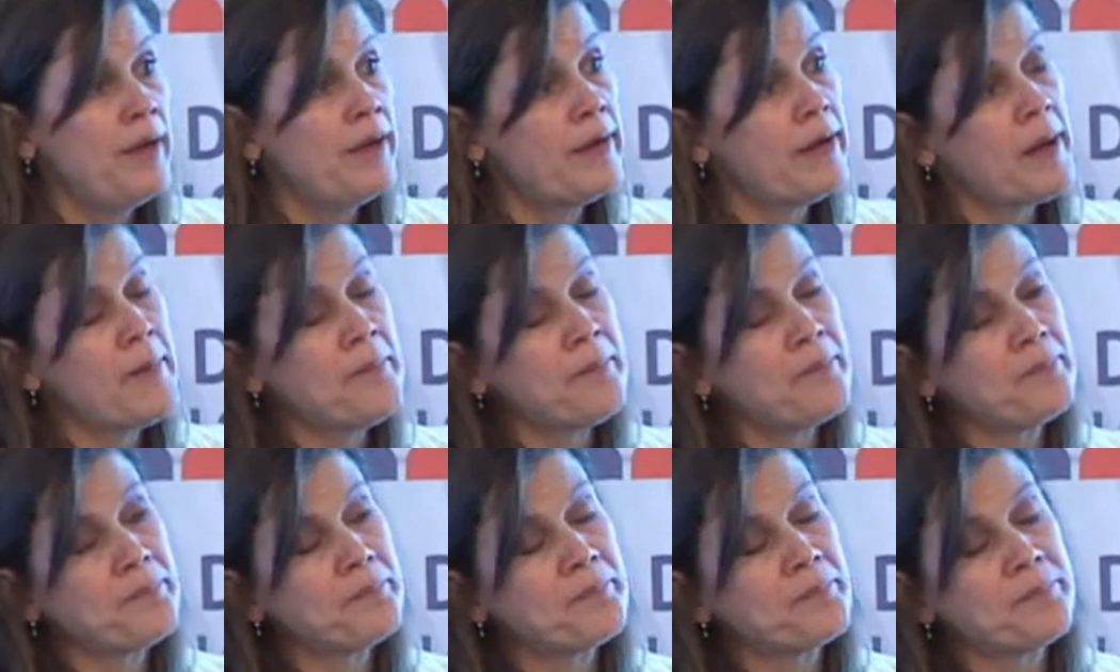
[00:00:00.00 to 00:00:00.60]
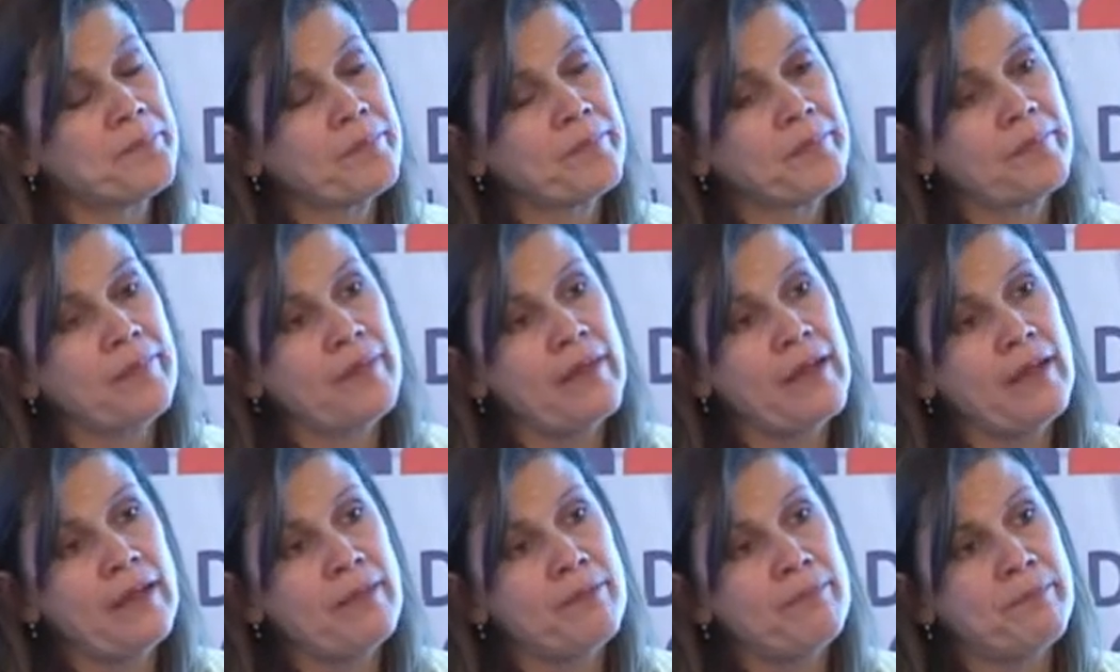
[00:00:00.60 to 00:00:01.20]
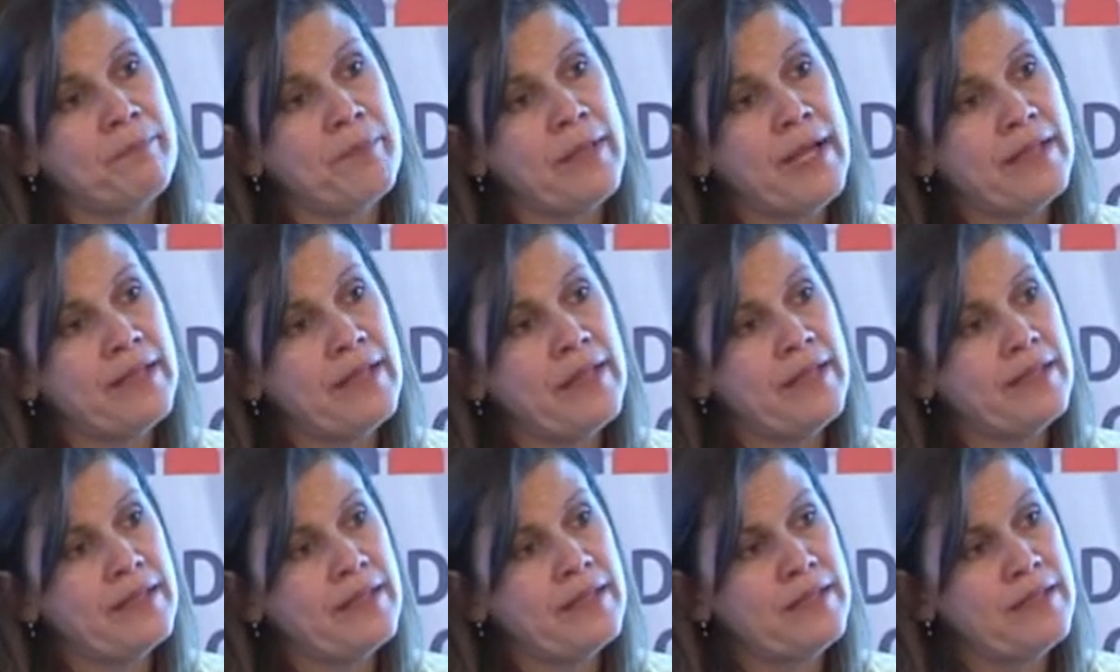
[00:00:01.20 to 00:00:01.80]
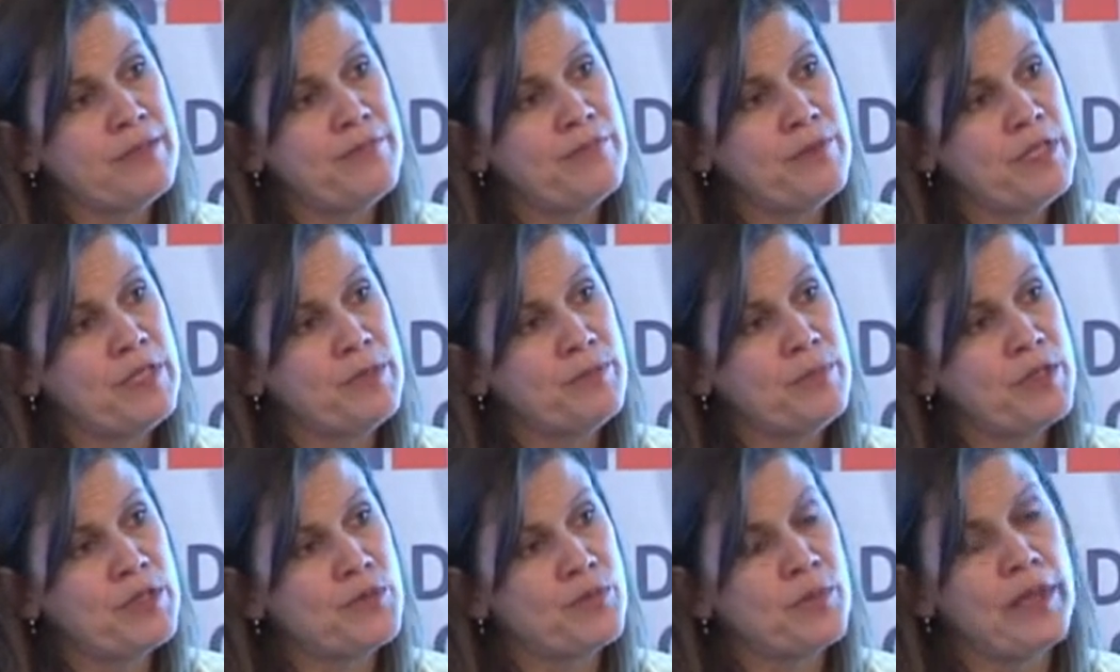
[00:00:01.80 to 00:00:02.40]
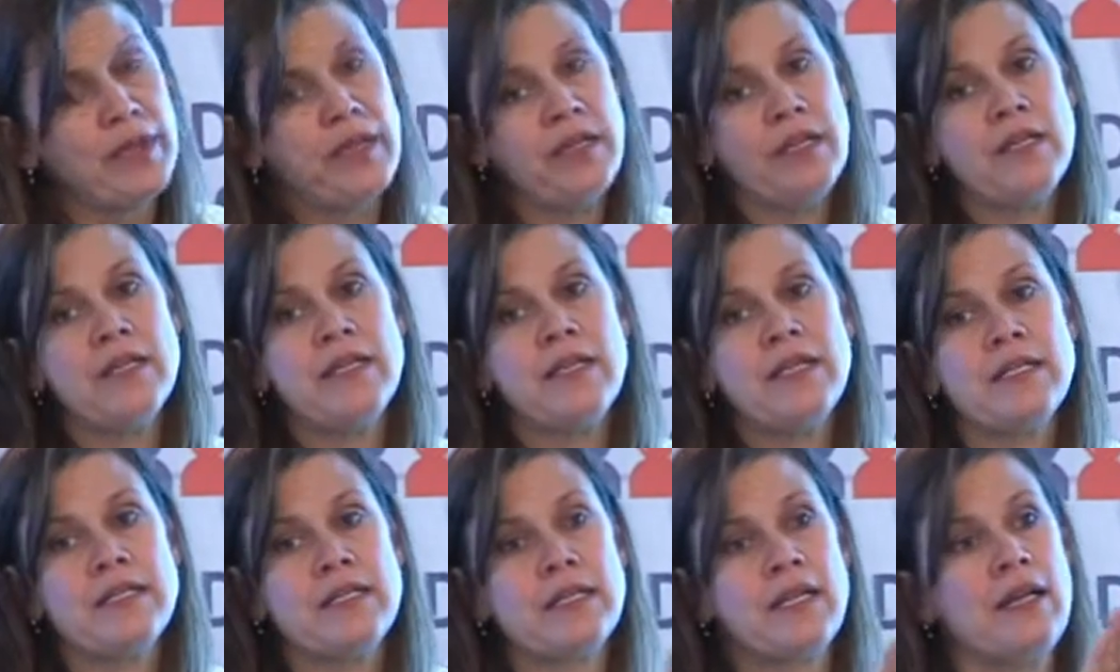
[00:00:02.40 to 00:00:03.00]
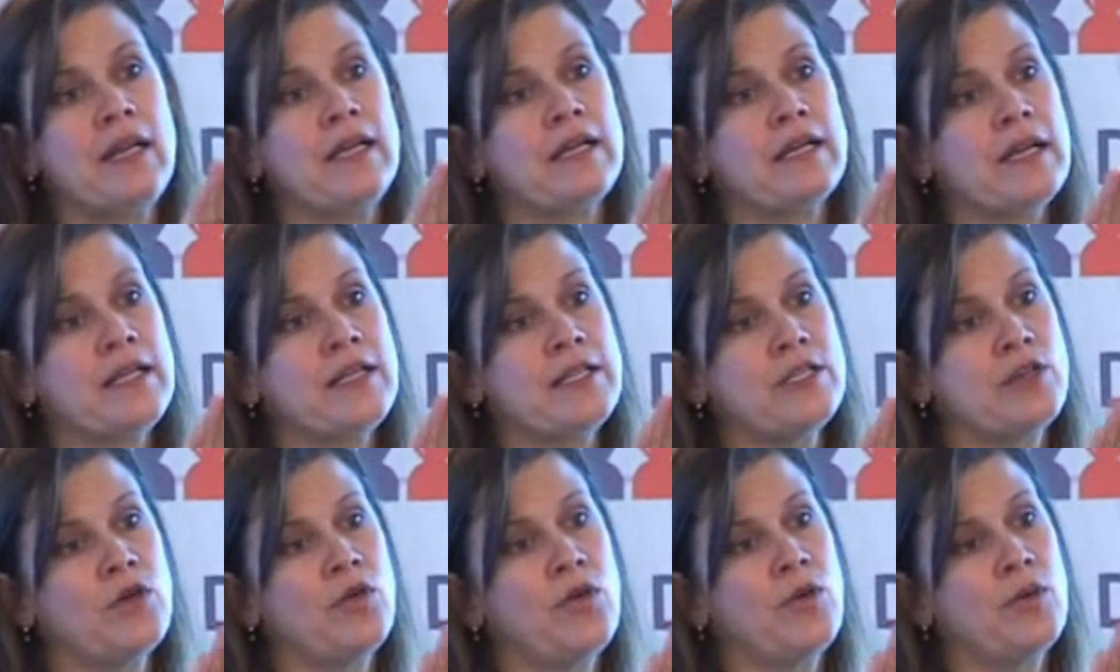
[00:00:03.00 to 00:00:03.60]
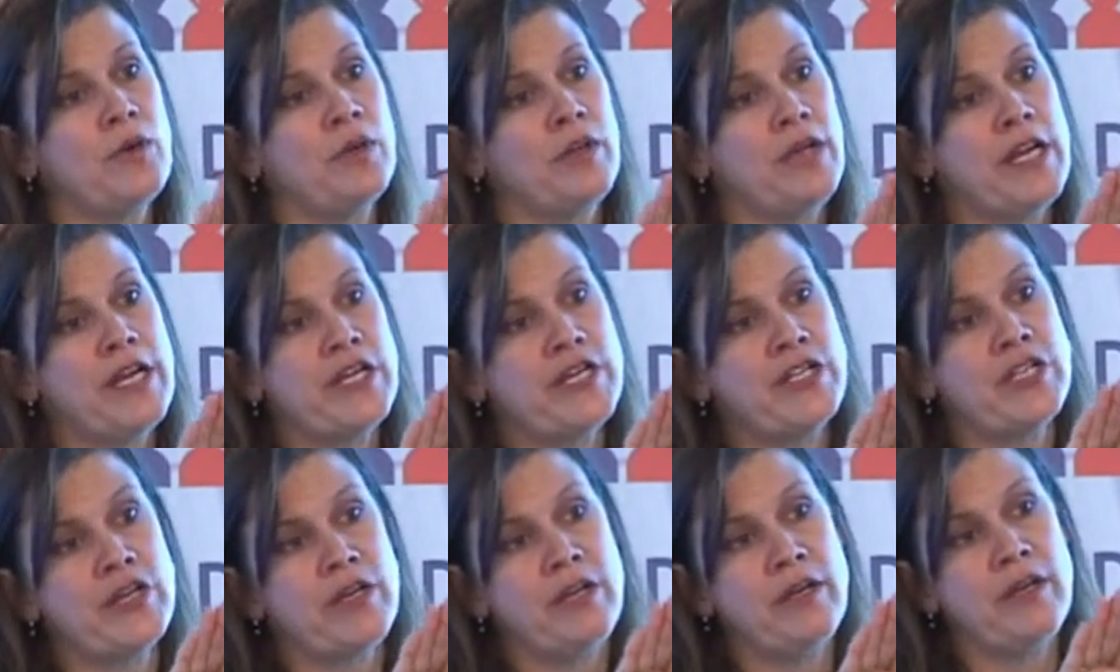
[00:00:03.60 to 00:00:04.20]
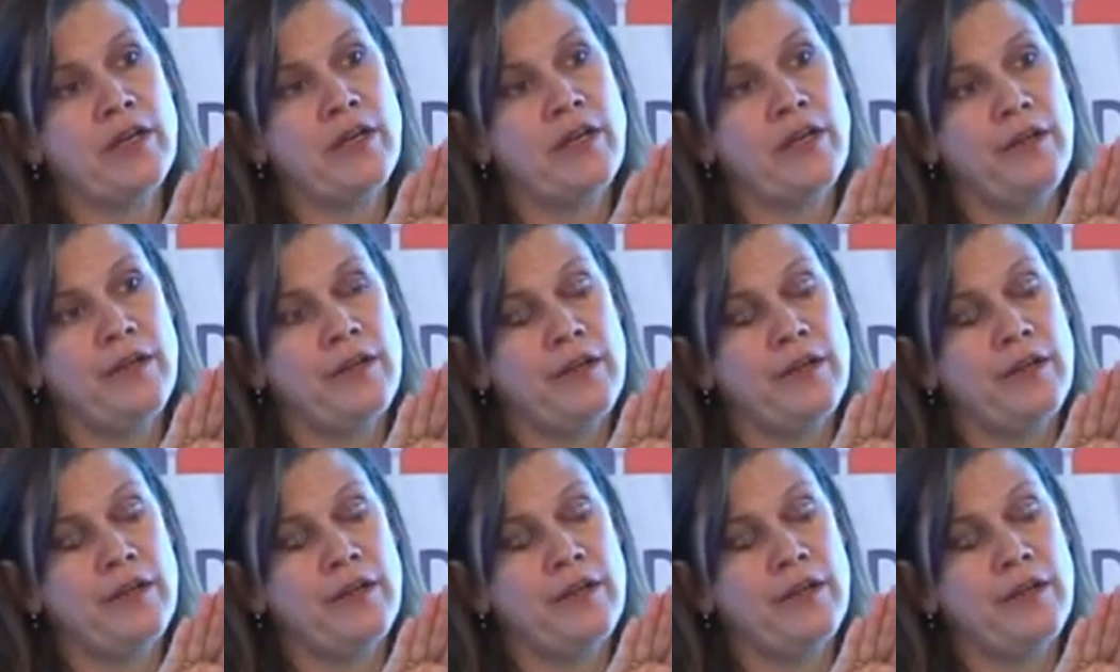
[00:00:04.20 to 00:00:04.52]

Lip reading: But I think the difference between is a nice correlation